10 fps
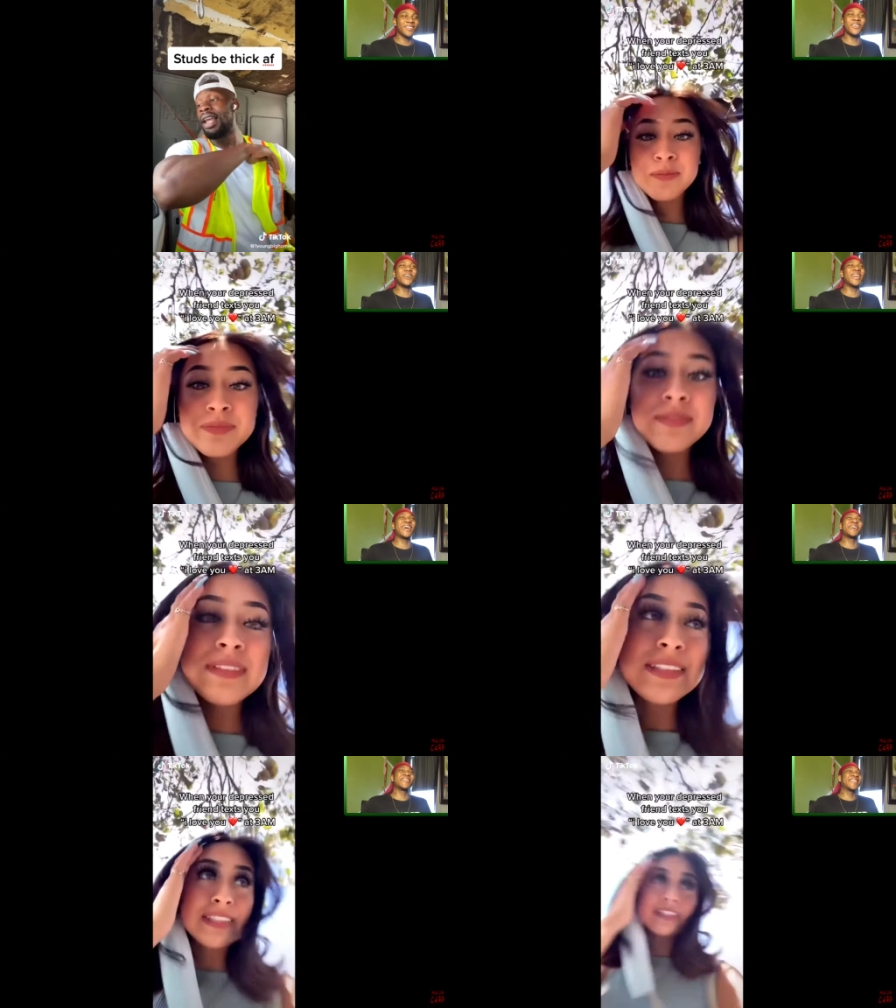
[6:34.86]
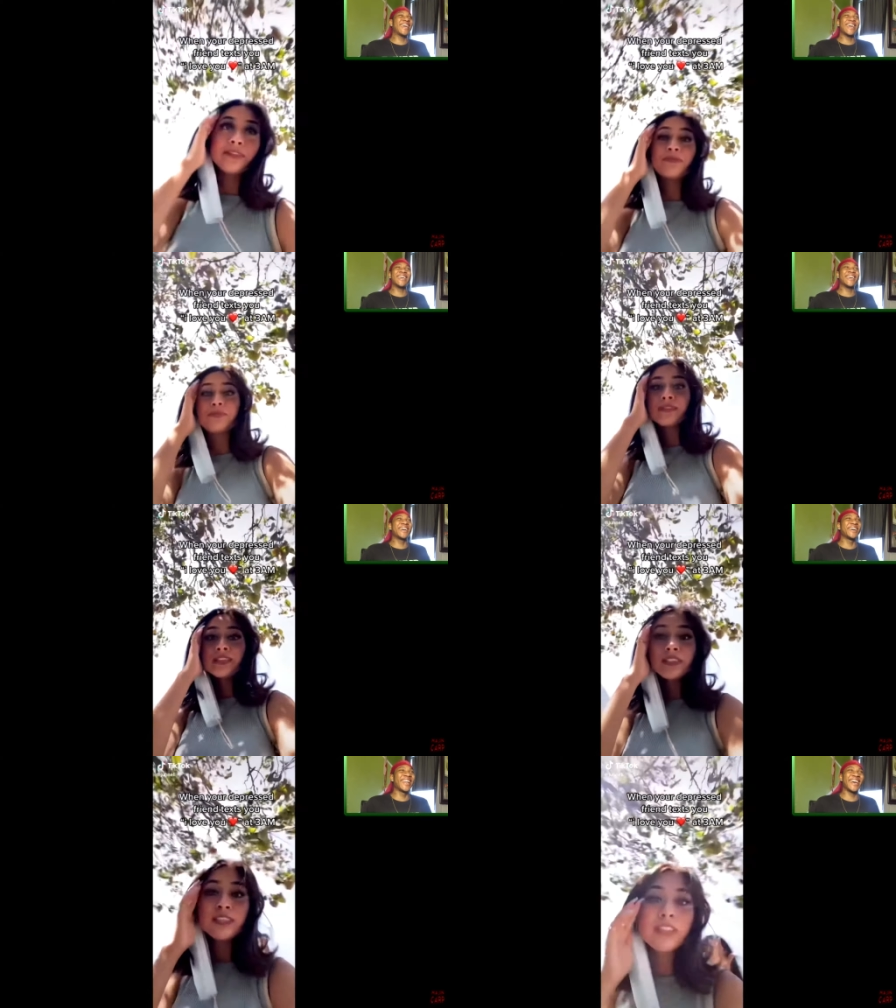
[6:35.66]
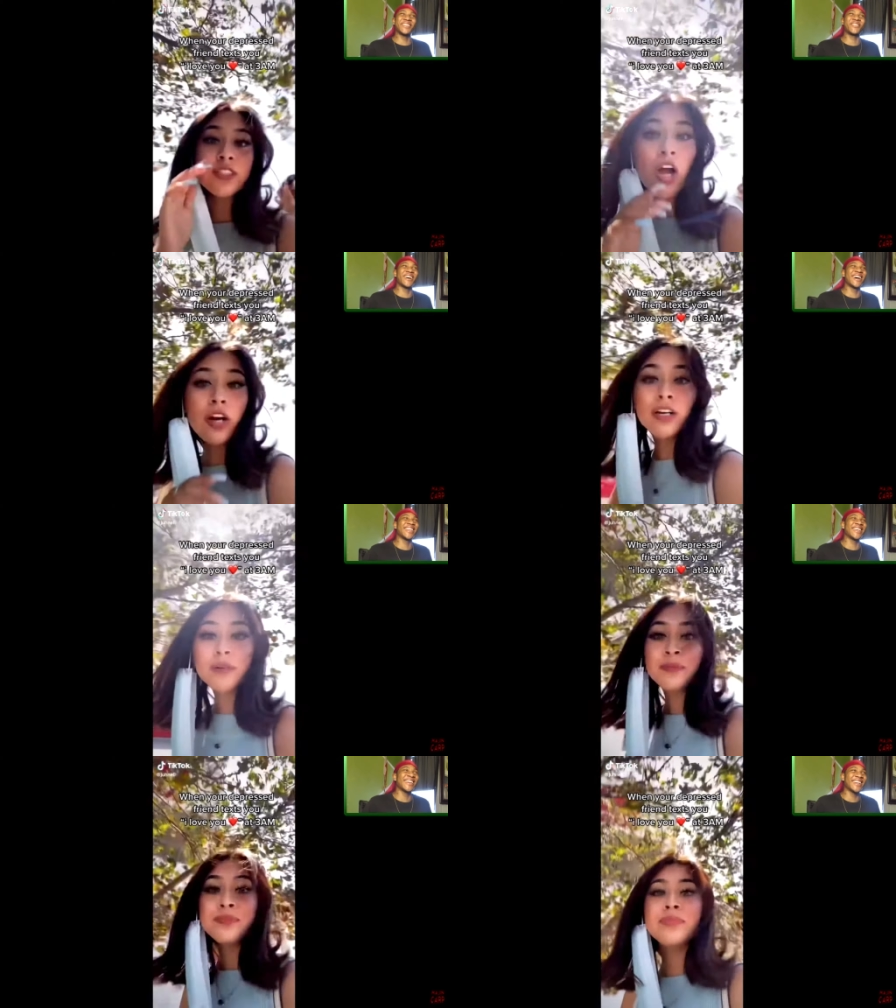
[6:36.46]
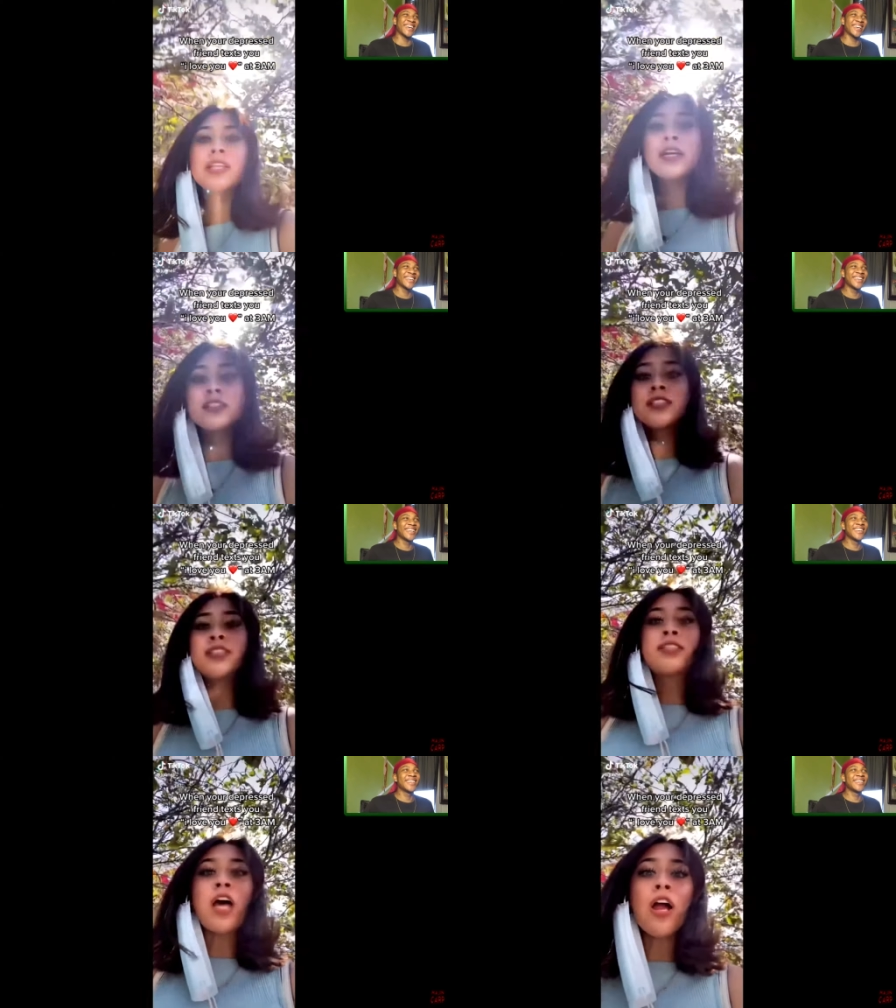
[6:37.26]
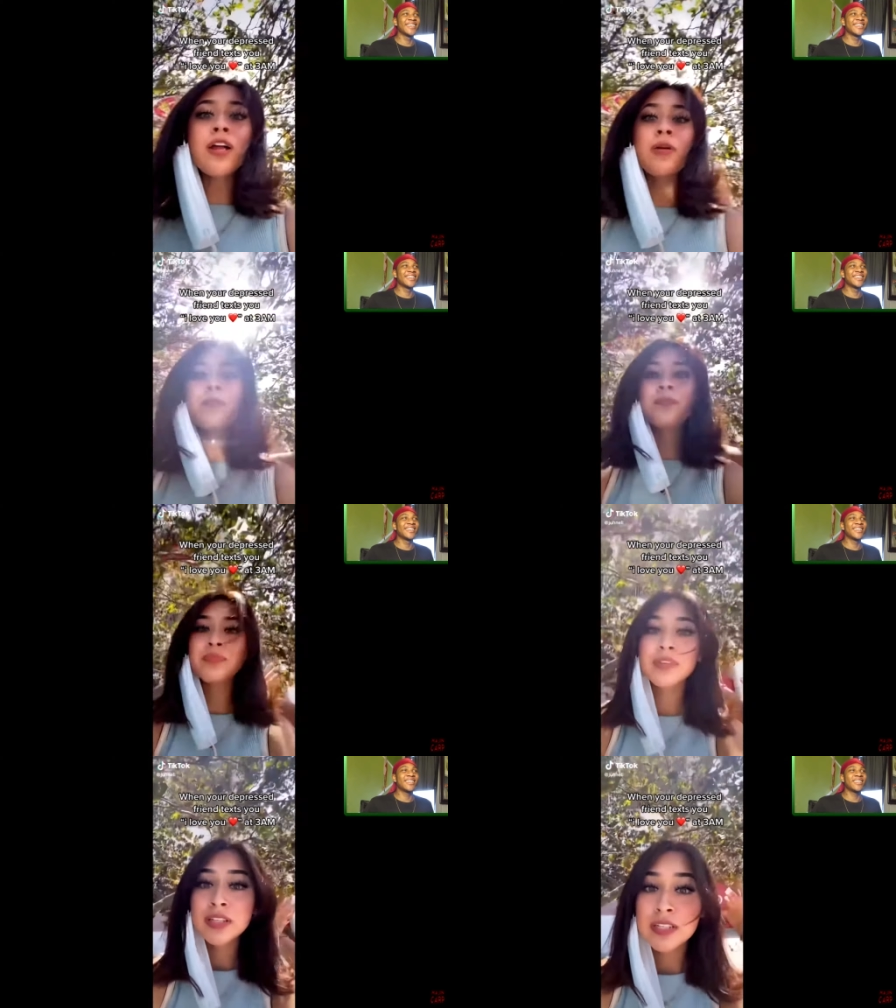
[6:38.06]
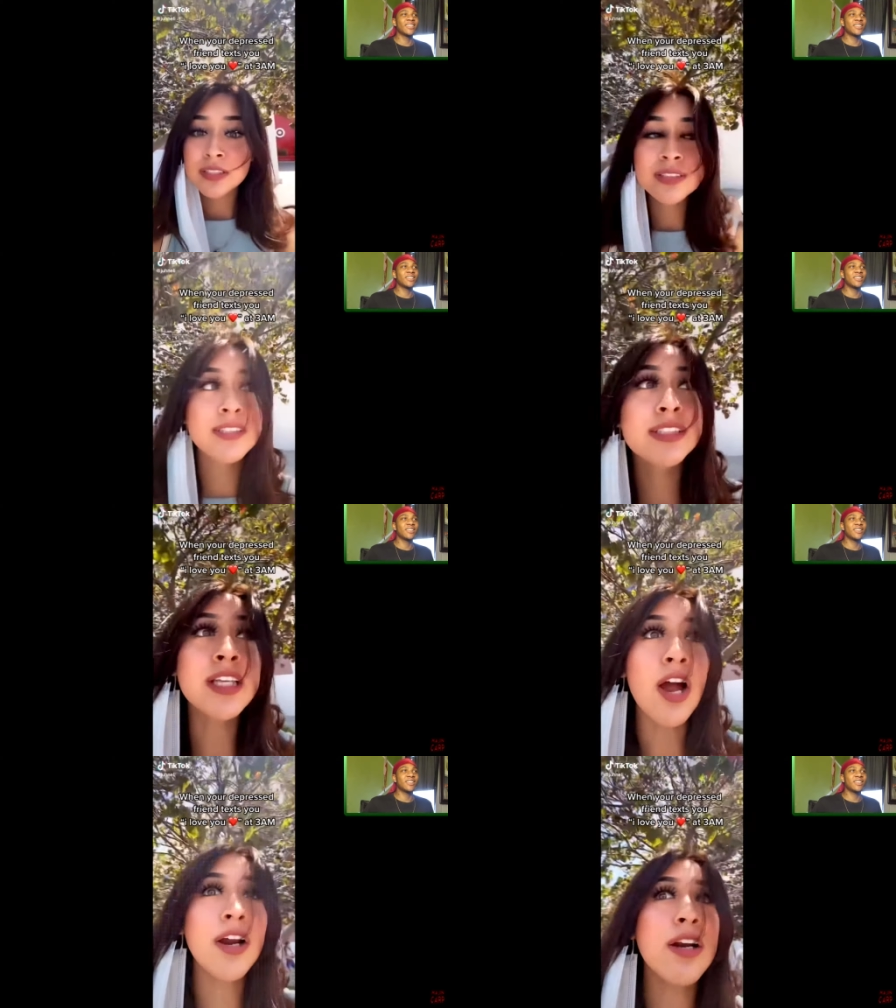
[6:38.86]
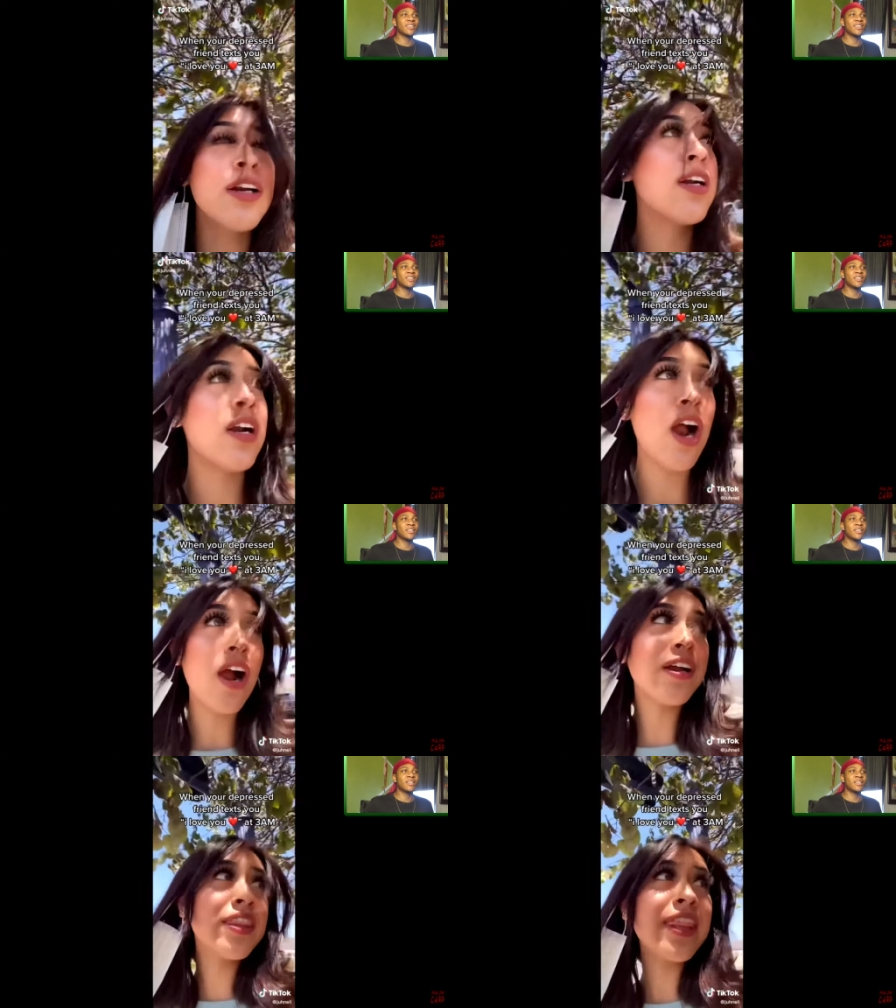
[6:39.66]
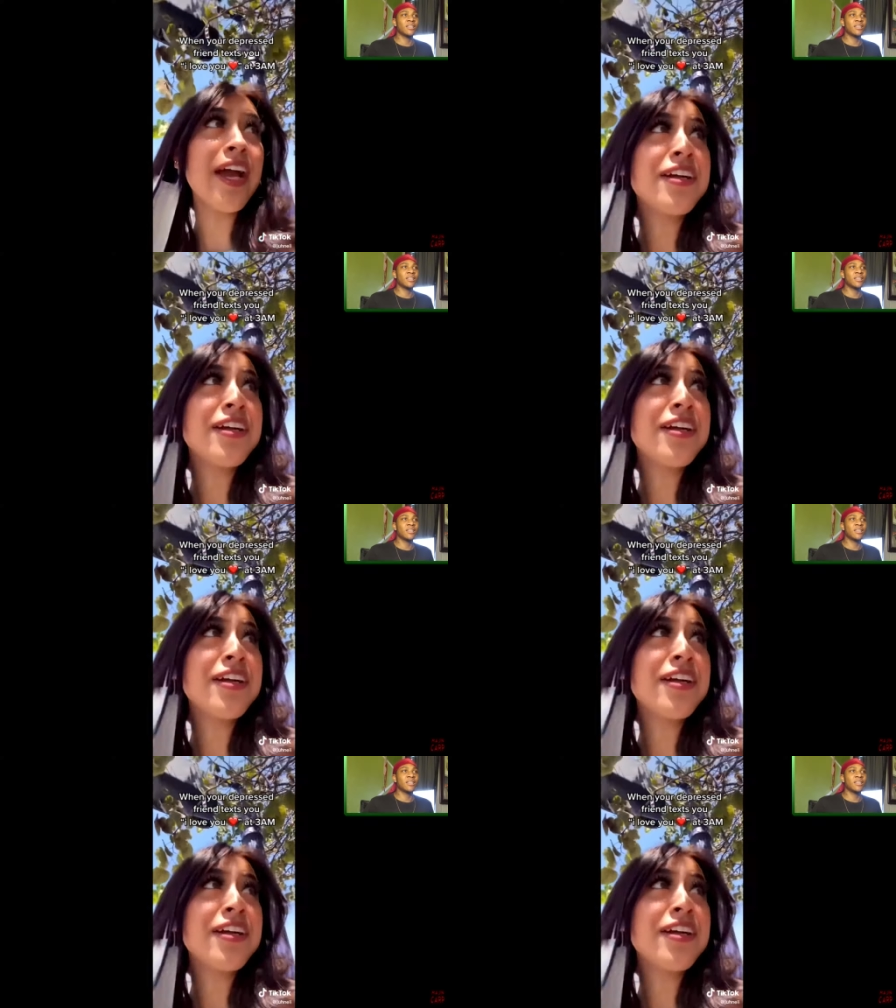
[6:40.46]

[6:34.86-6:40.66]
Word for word: Your name Danielle. I ain't trying to hear that. Sir? Sir? Are you there?